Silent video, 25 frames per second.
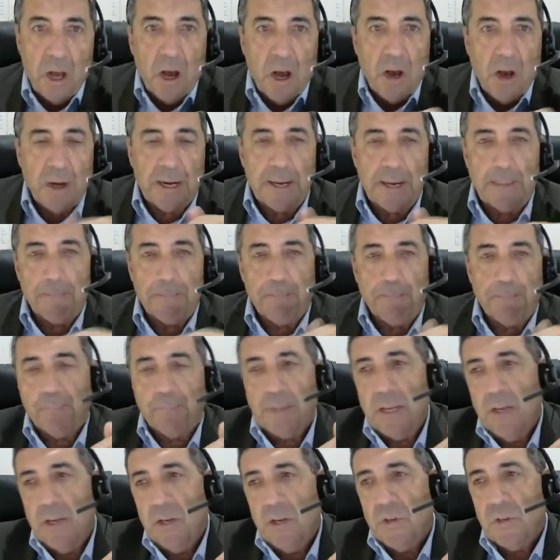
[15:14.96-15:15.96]
Okay,
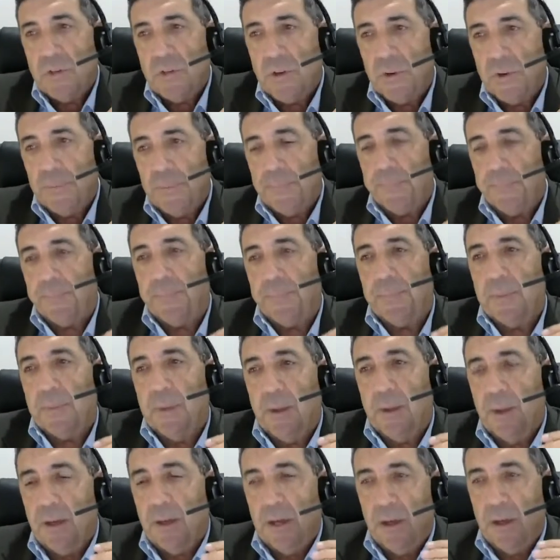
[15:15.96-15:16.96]
so
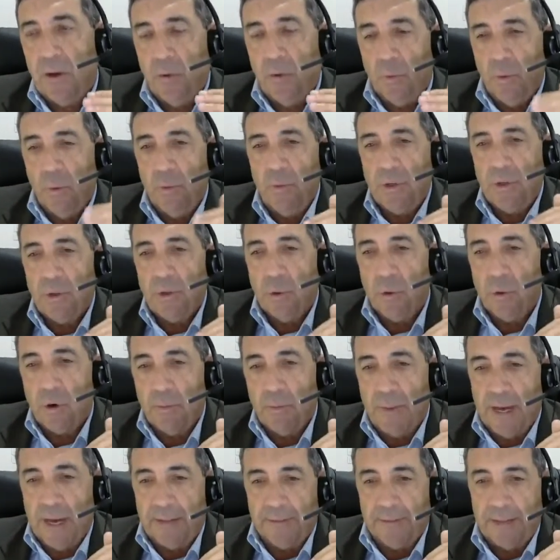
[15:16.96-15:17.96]
when we talk
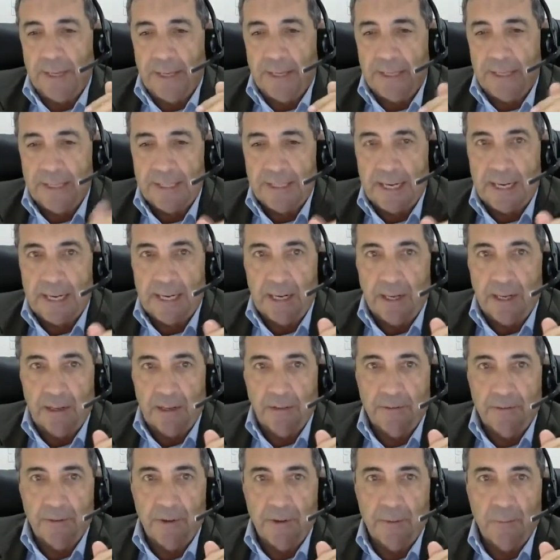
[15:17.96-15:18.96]
about the
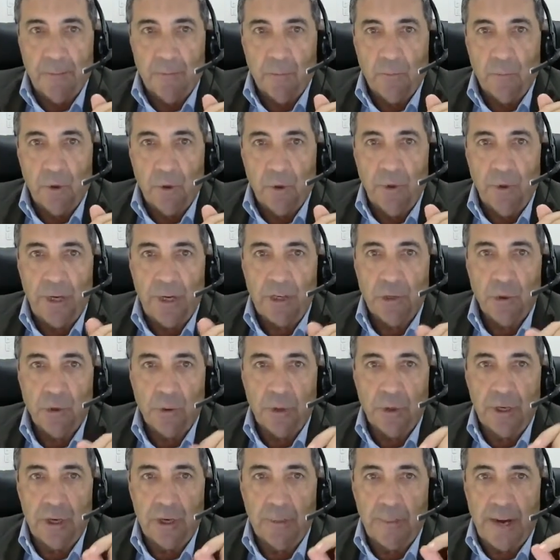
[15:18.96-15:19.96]
executive, we're really
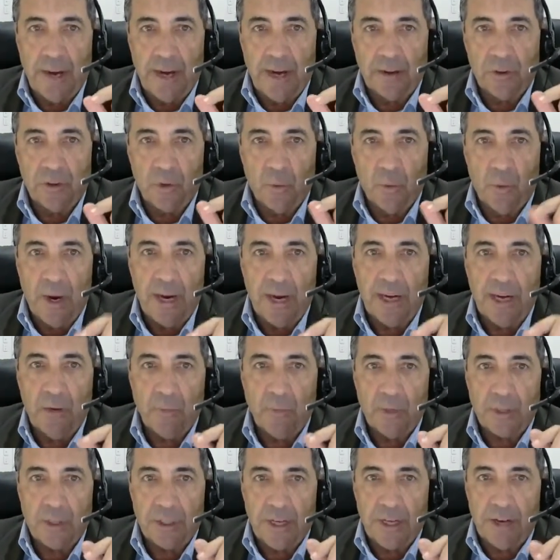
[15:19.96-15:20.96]
talking about the way in
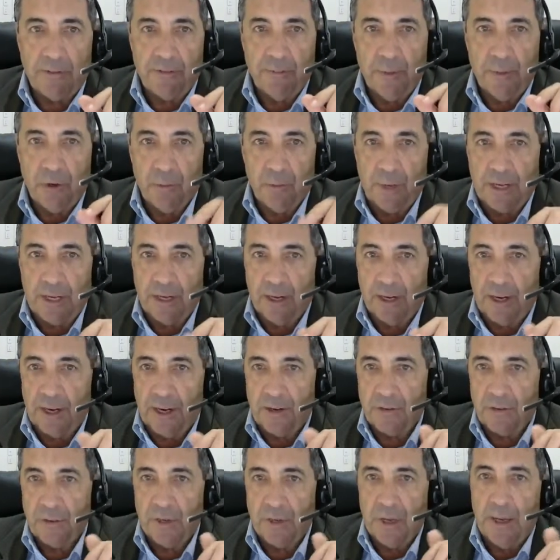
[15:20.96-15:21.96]
which government
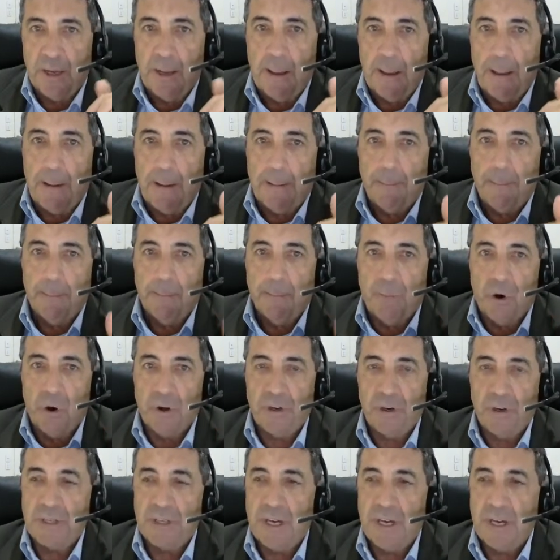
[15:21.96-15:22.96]
regulators
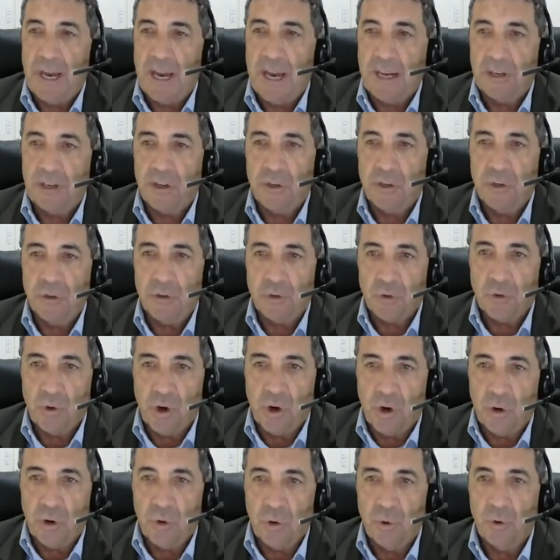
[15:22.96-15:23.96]
monitor and
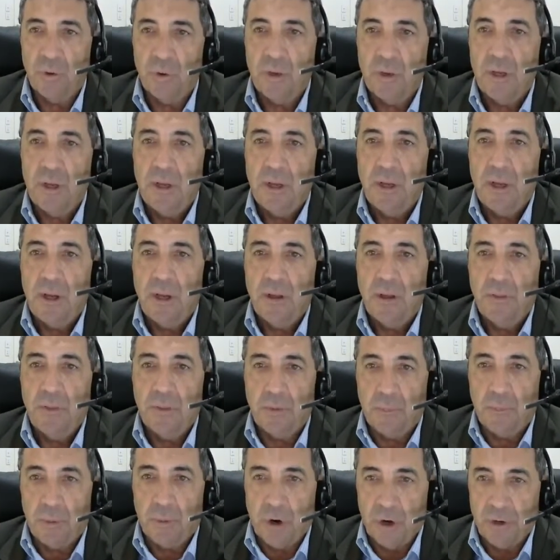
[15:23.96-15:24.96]
control
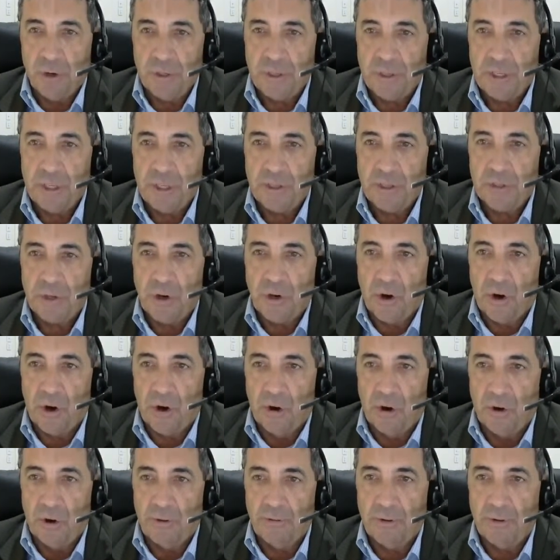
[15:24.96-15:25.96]
the process
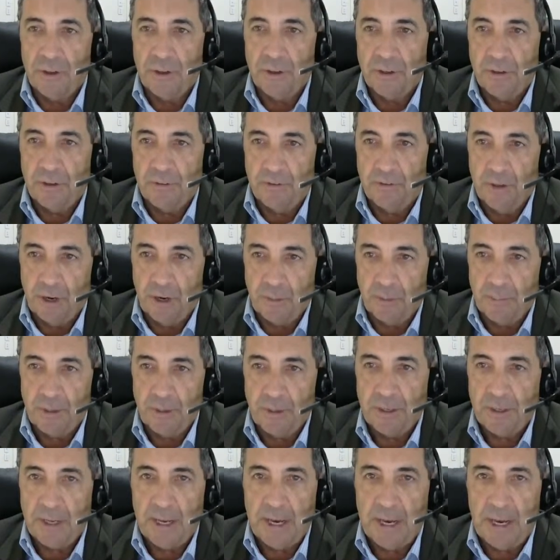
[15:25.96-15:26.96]
of
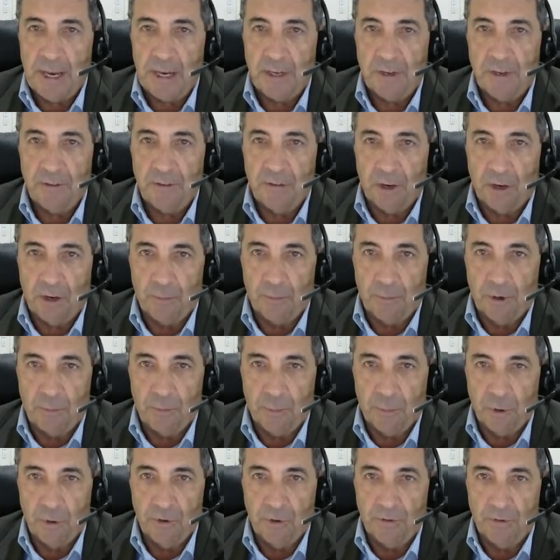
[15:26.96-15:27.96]
development and development
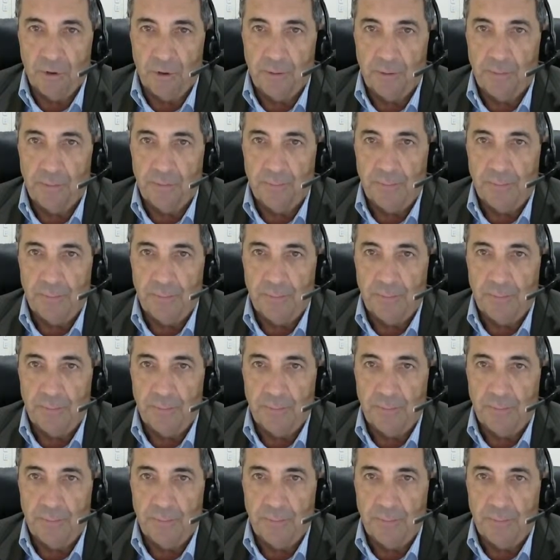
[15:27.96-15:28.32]
approval.